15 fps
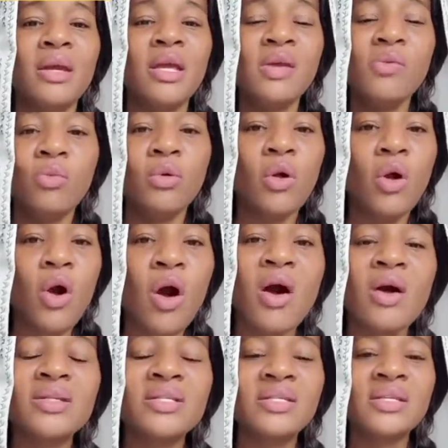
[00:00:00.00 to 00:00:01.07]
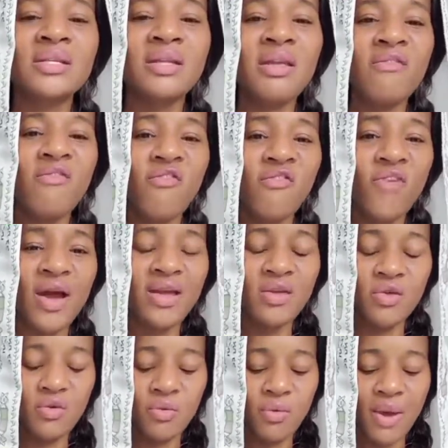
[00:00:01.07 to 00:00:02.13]
he will constantly fight
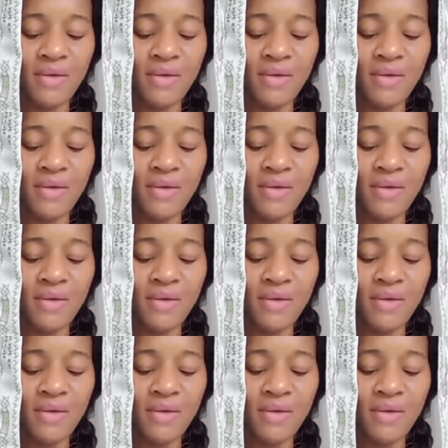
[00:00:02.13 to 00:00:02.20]
you,